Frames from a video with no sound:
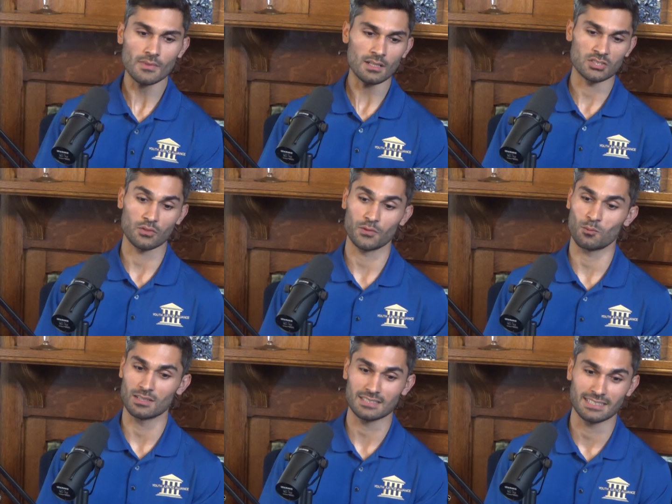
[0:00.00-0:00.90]
So if you
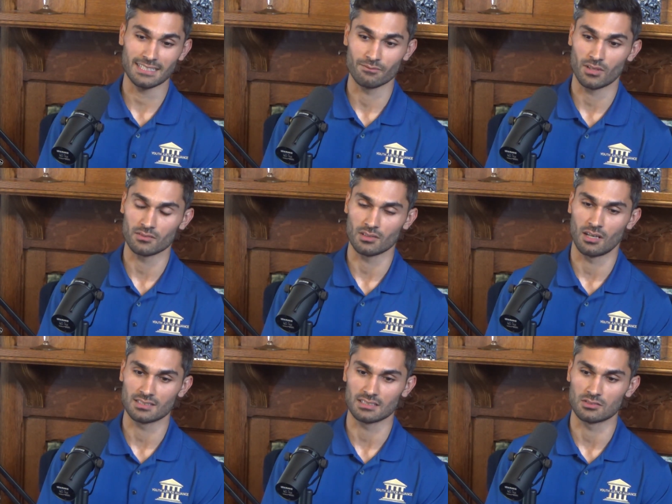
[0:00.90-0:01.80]
want to get involved in the
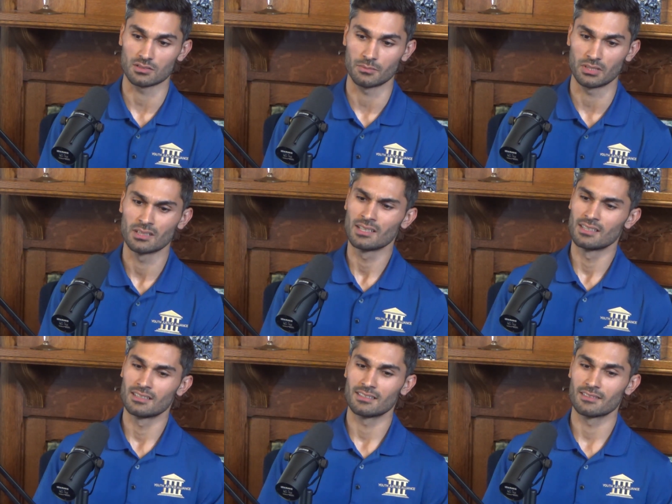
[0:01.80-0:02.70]
Austin legal community,
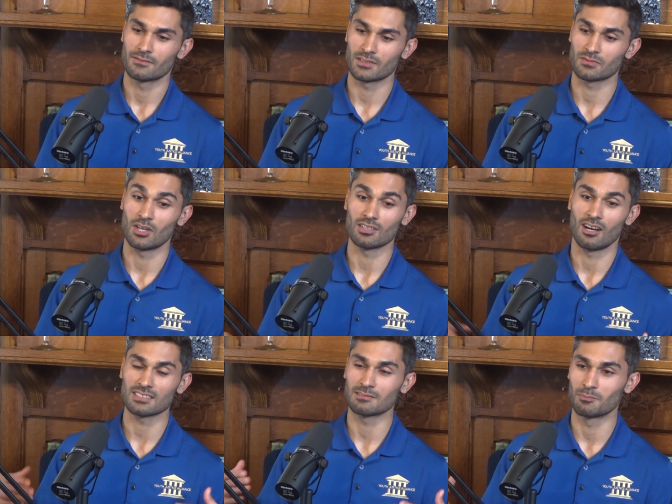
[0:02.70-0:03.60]
first of all,
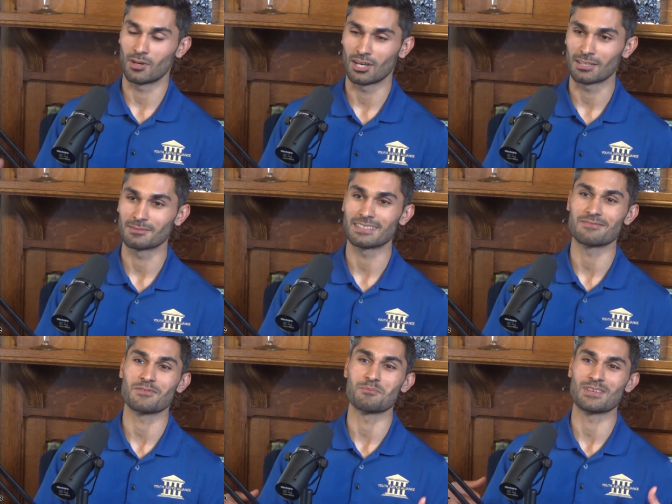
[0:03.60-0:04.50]
Awesome Bar,
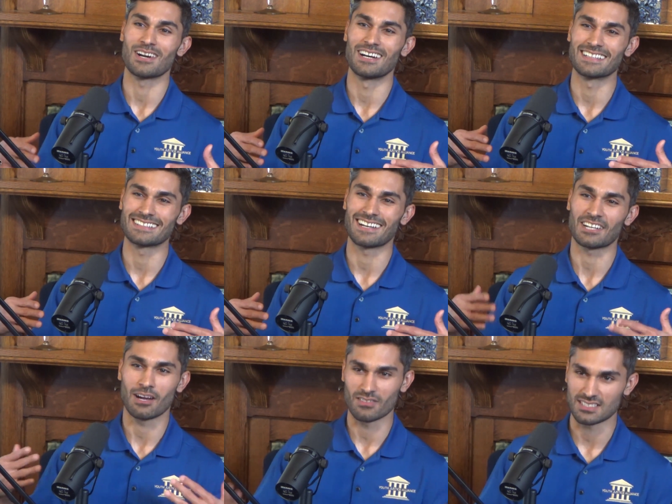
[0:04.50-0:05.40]
even beyond our
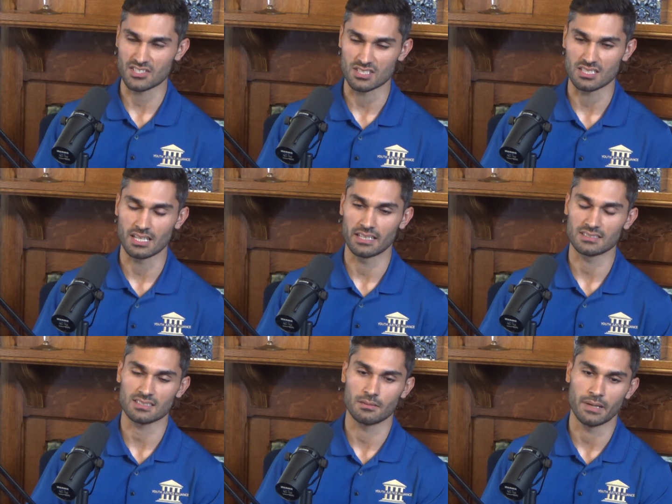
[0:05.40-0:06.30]
conversation today, is
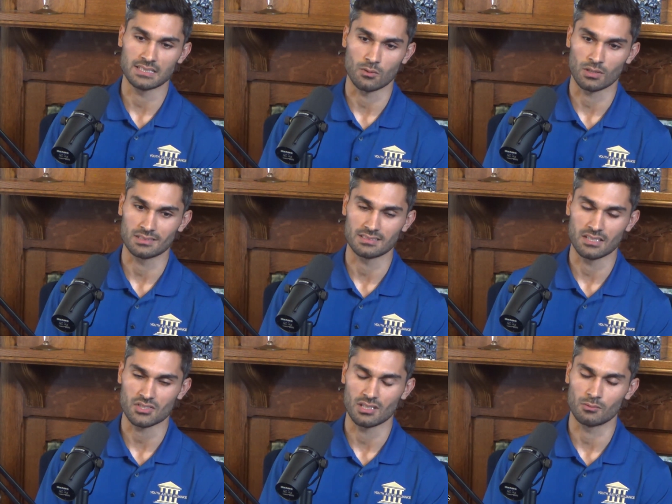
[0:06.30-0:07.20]
just an amazing organization.